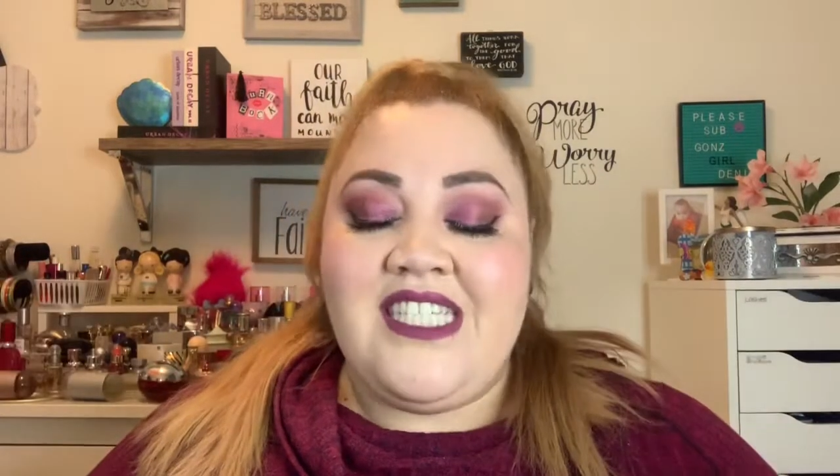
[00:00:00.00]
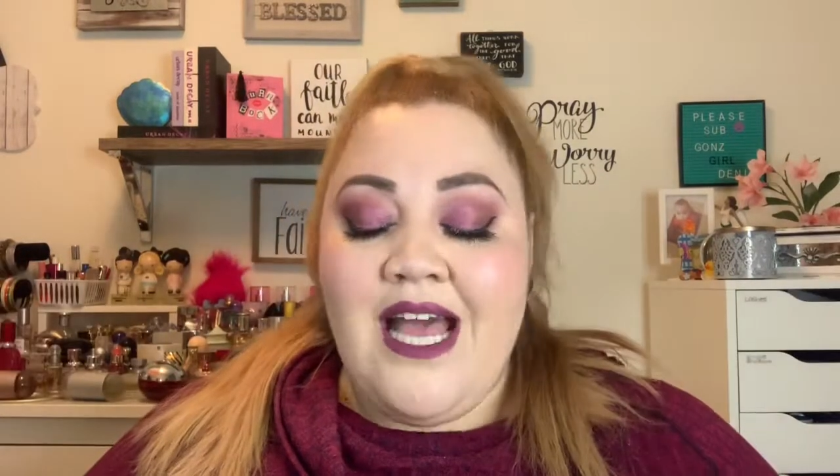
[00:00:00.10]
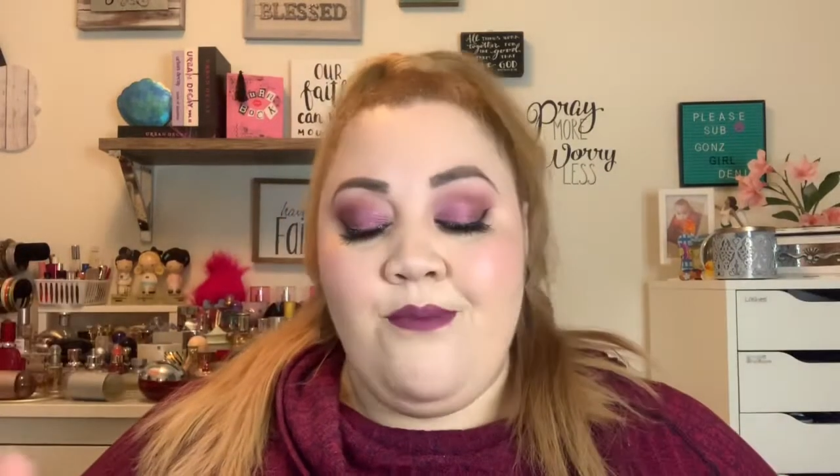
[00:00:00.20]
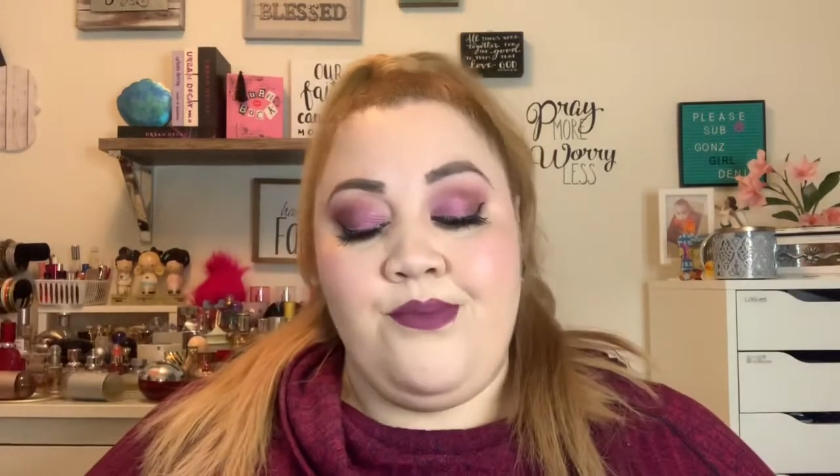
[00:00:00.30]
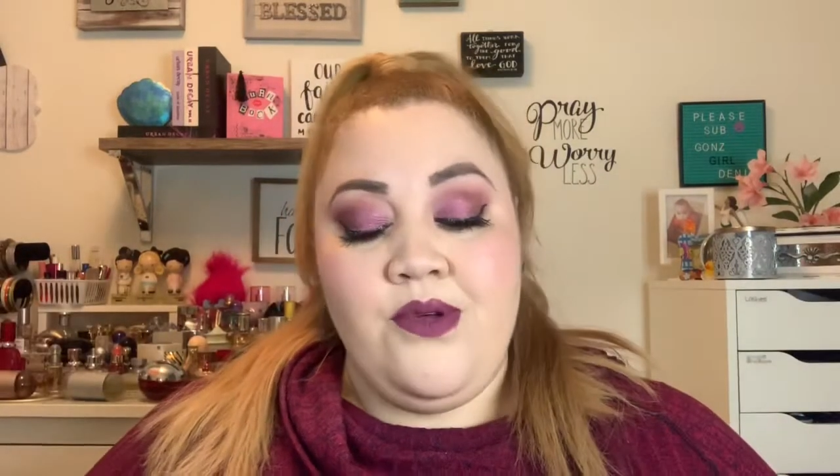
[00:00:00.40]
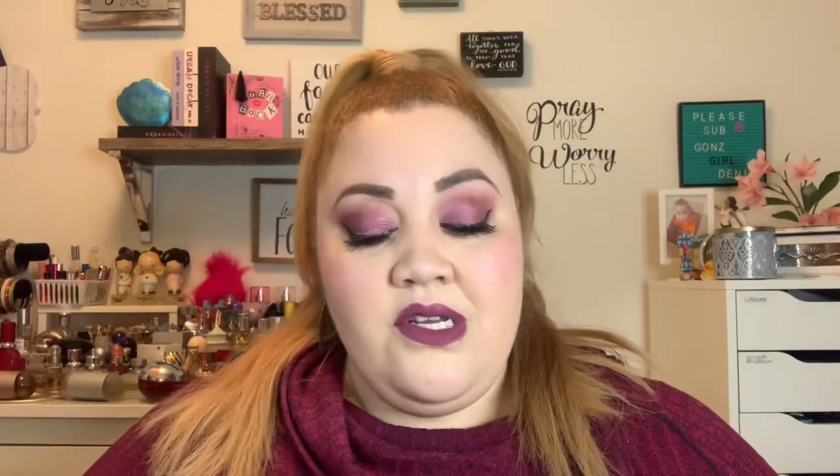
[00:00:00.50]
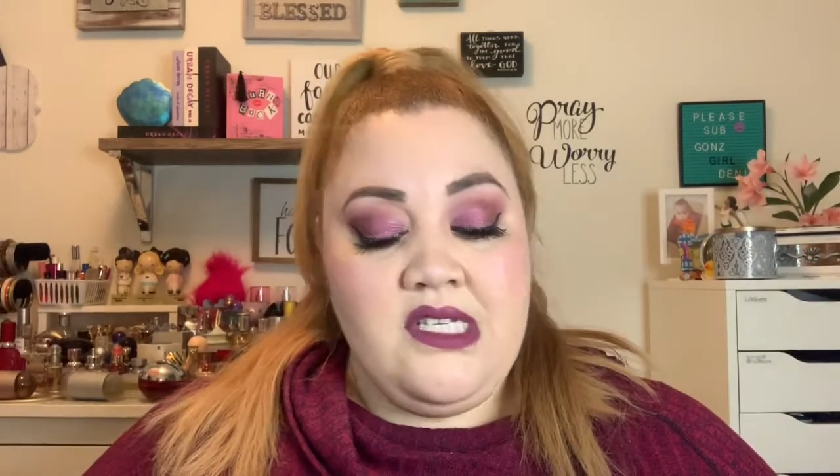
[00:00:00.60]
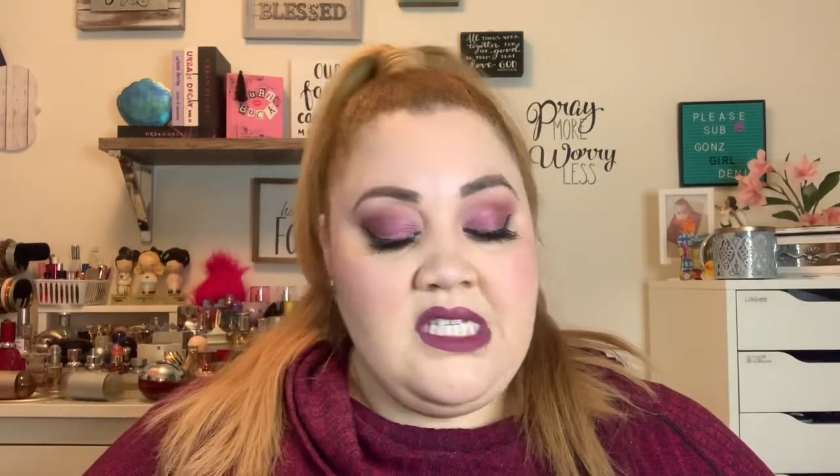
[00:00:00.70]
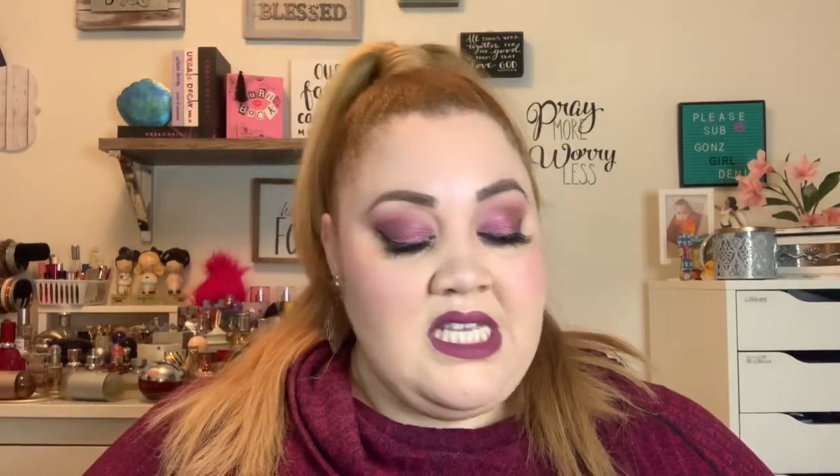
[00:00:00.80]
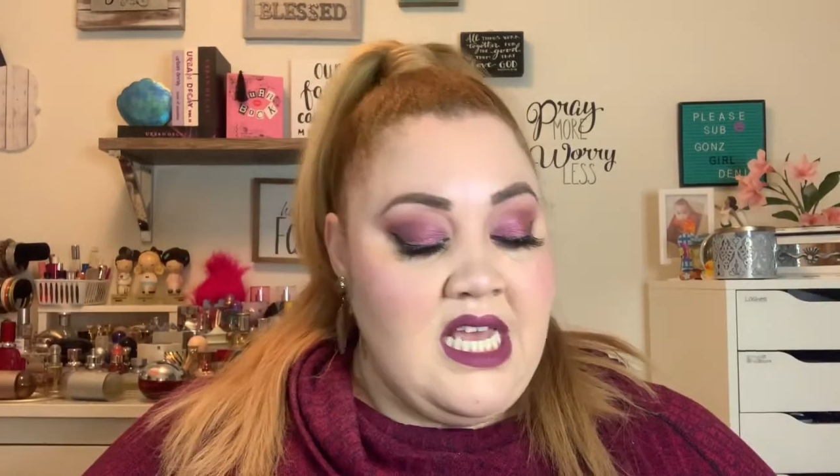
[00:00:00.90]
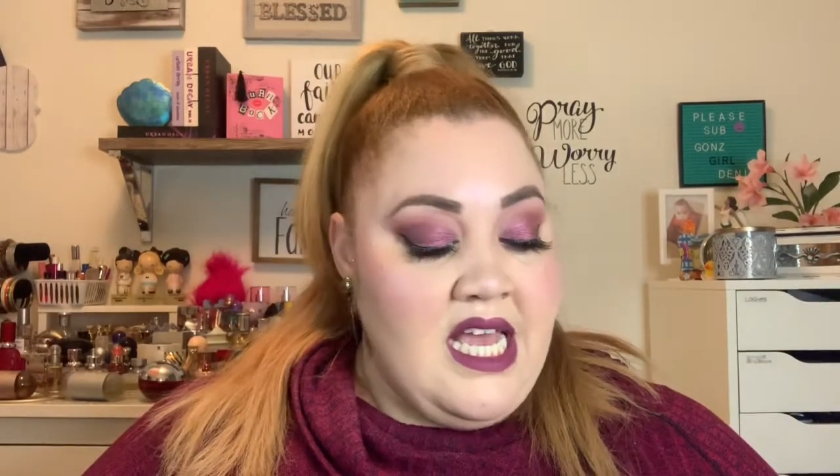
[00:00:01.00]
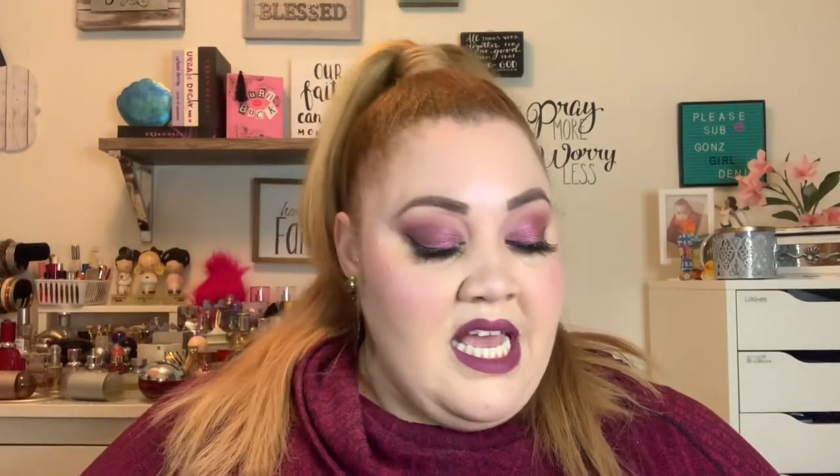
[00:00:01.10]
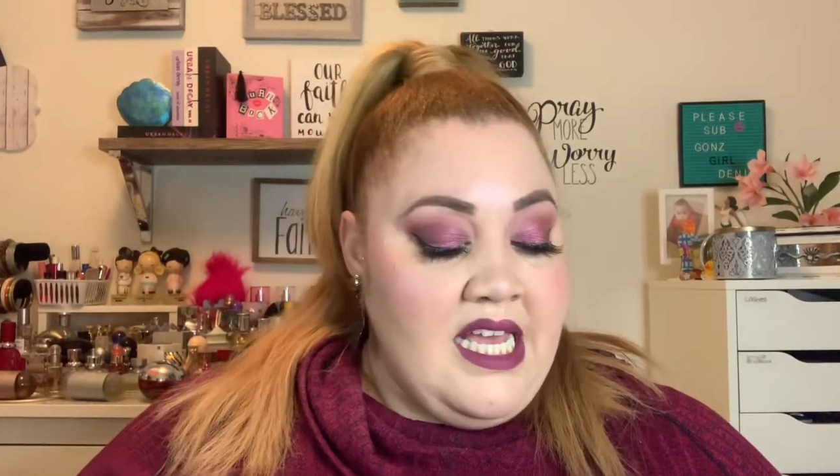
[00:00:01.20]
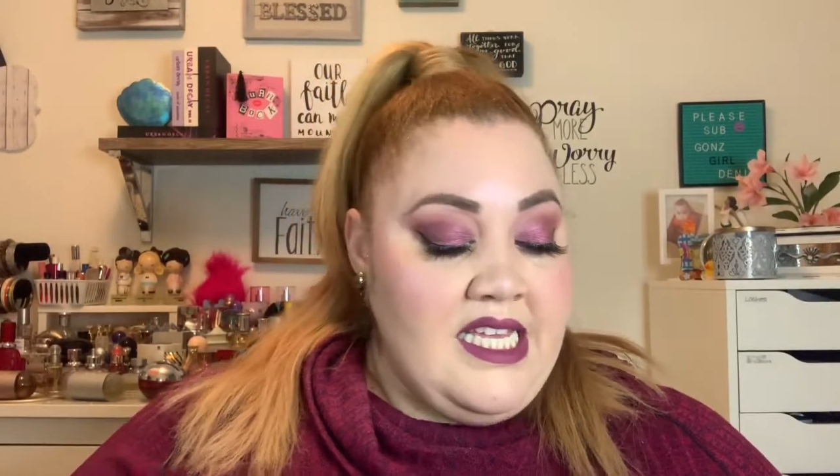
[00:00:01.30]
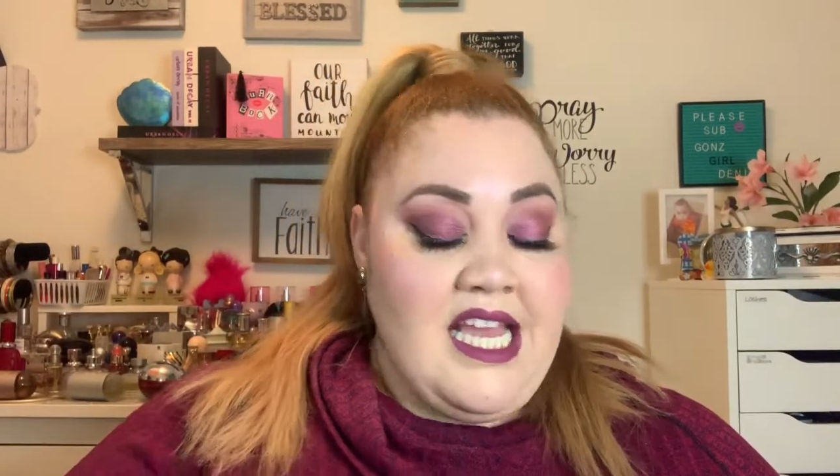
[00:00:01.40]
samples,
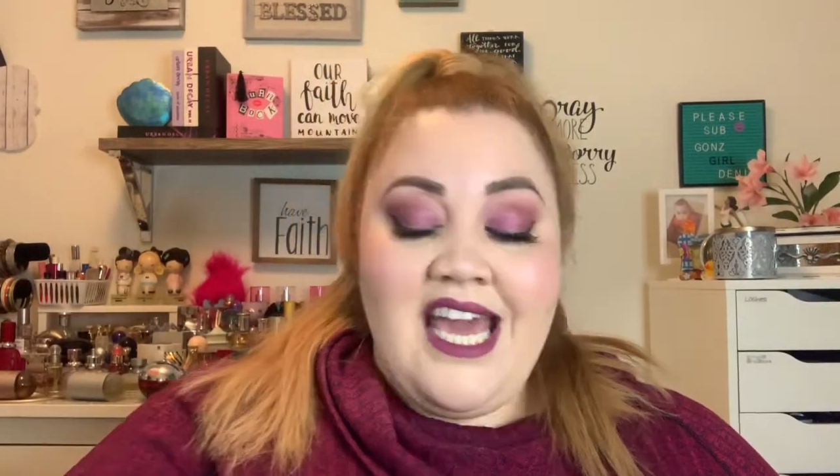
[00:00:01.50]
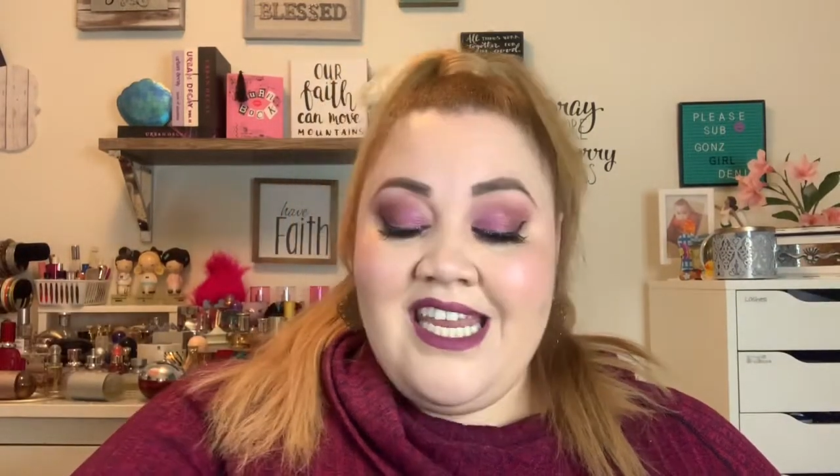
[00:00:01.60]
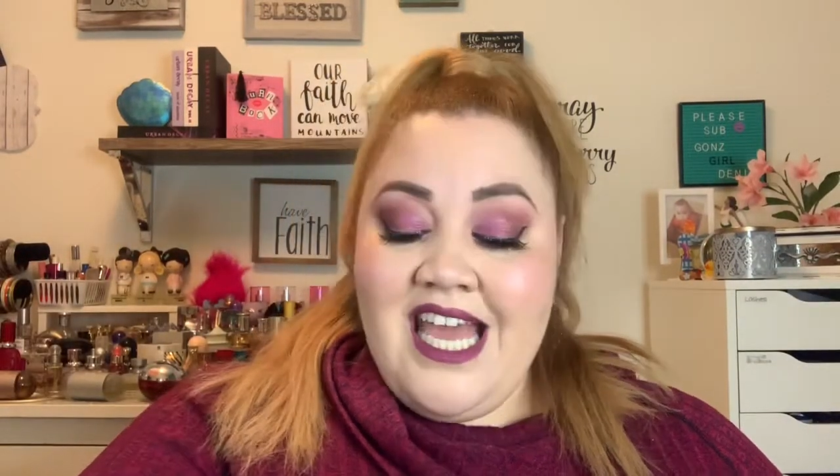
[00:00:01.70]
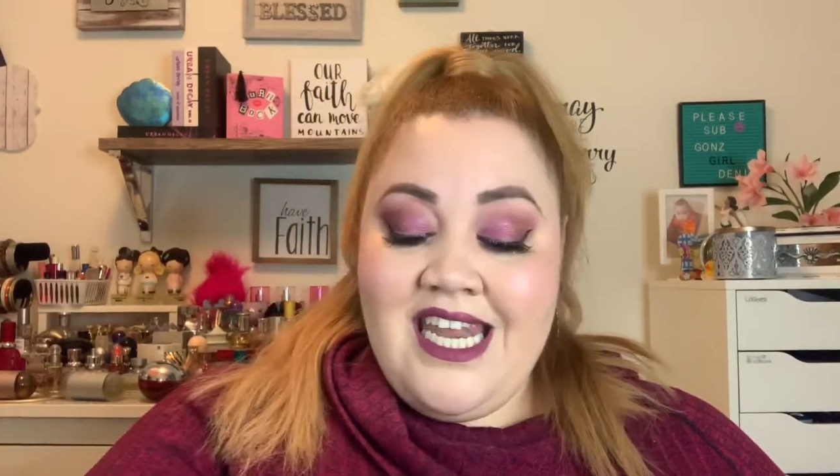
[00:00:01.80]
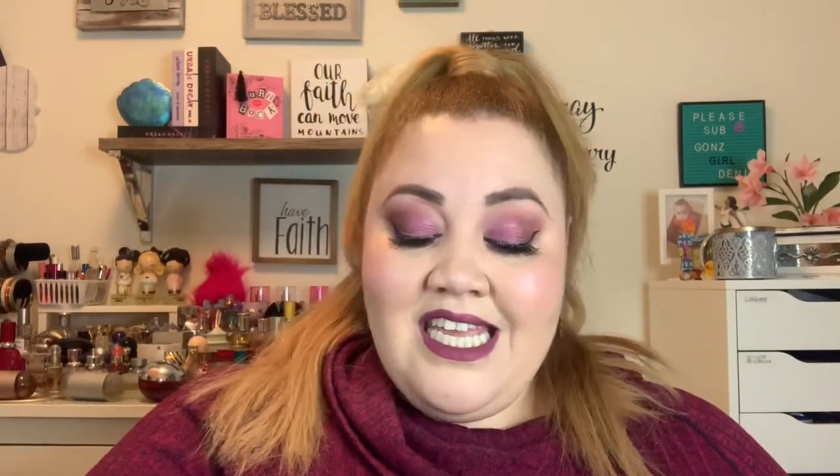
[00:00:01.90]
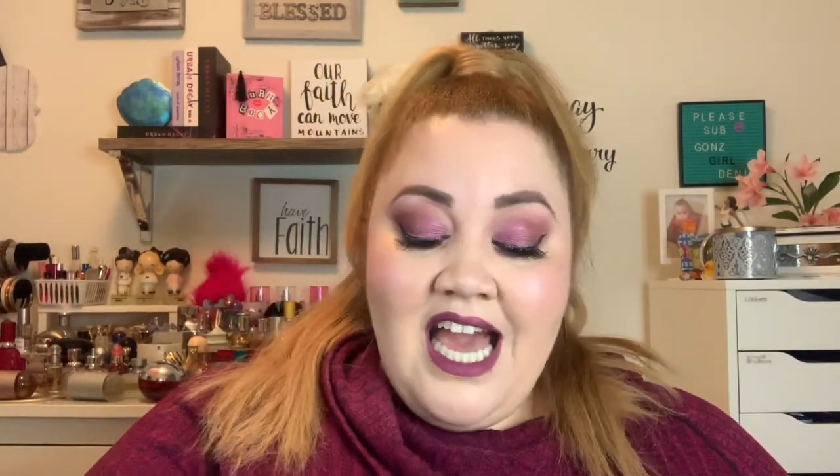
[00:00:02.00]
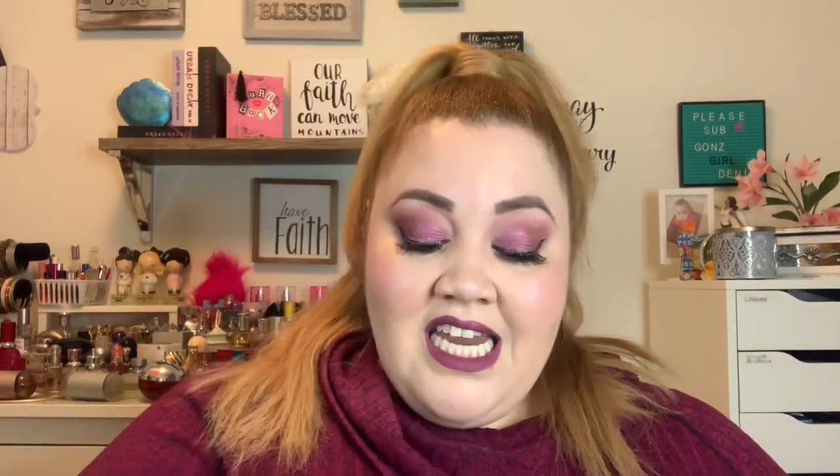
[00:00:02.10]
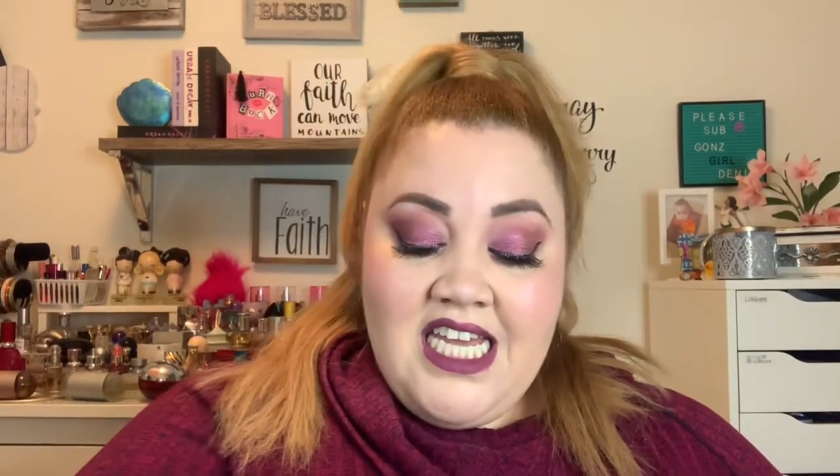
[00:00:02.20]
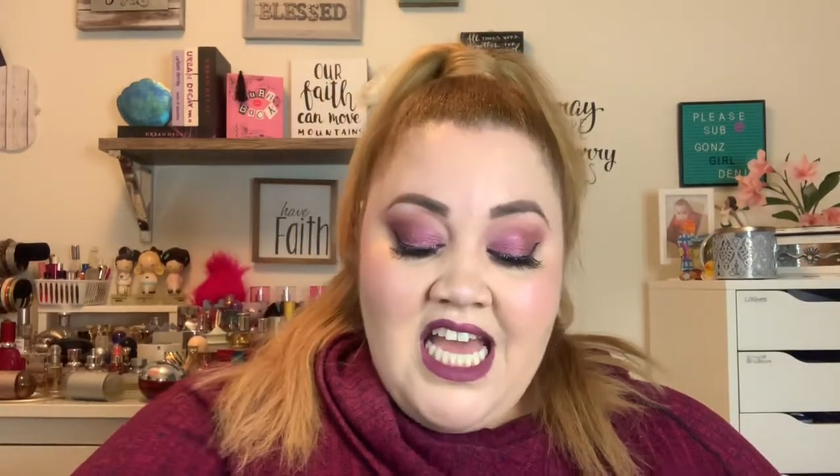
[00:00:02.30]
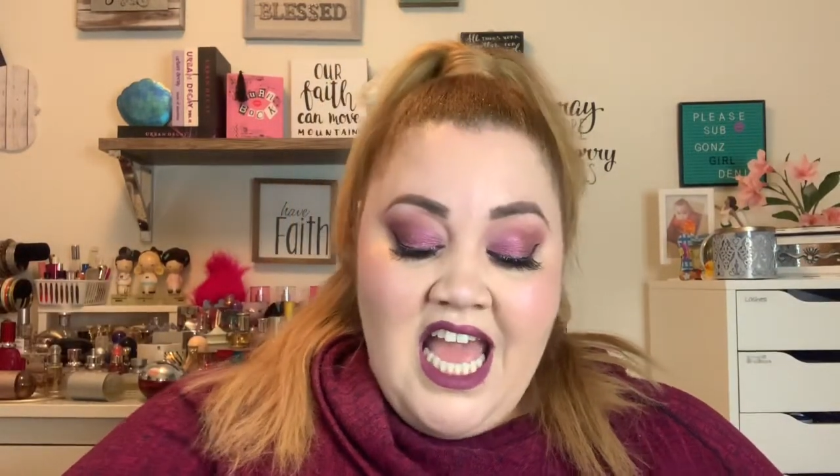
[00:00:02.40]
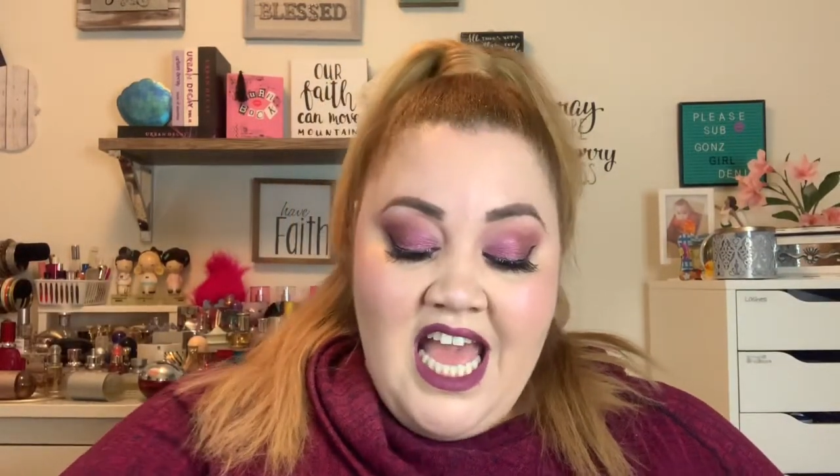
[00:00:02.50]
yada, yada, yada.